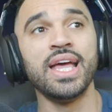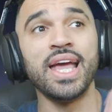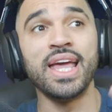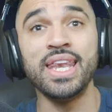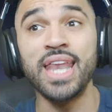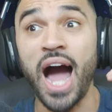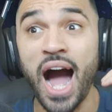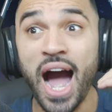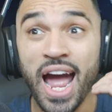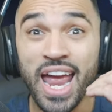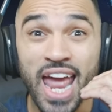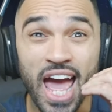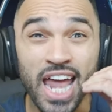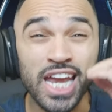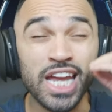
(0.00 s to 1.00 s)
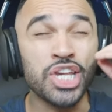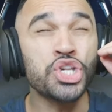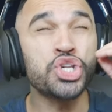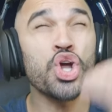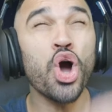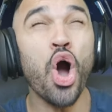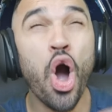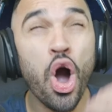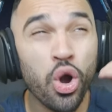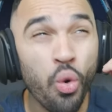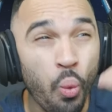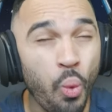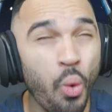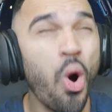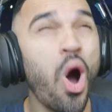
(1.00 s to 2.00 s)
And I had a dog
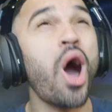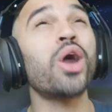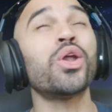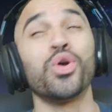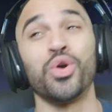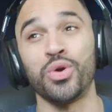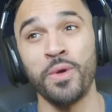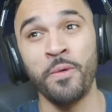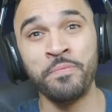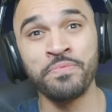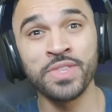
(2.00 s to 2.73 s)
water